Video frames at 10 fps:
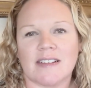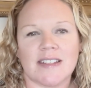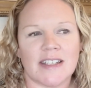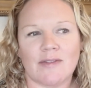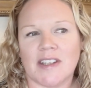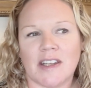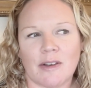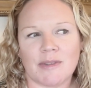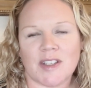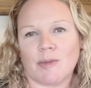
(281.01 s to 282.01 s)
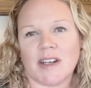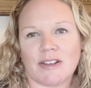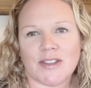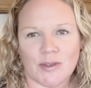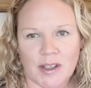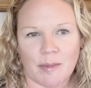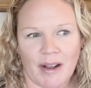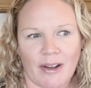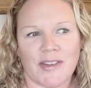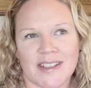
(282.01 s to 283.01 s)
seen a video with someone else talking
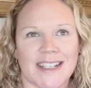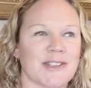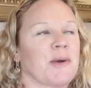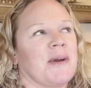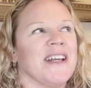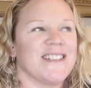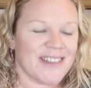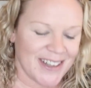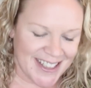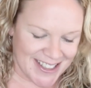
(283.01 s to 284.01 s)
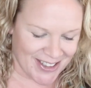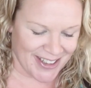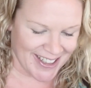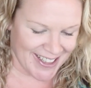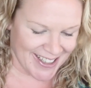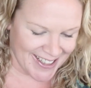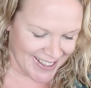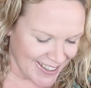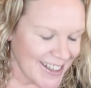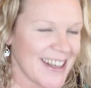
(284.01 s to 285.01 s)
about how there's actual bits of glitter in
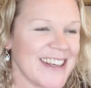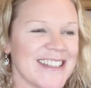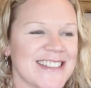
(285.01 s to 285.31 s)
it.